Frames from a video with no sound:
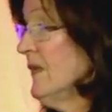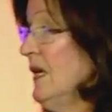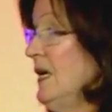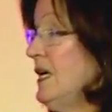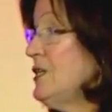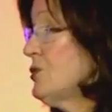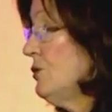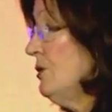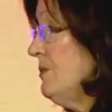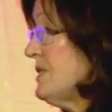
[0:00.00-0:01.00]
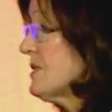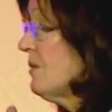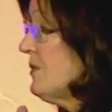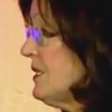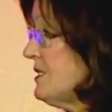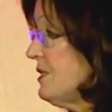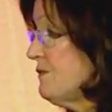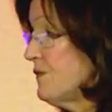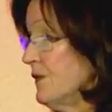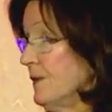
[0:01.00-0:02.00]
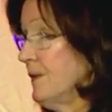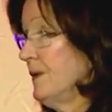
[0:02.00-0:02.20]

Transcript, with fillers: he taught me something different.